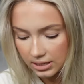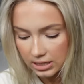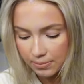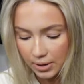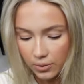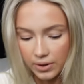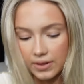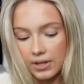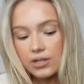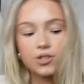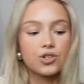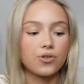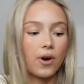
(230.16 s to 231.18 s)
is spilt in
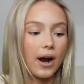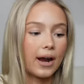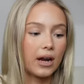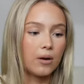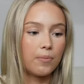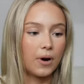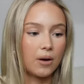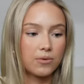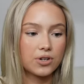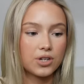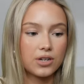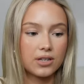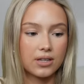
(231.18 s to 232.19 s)
this tray, but I'm
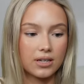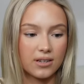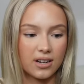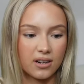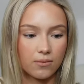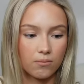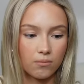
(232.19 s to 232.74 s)
just using these like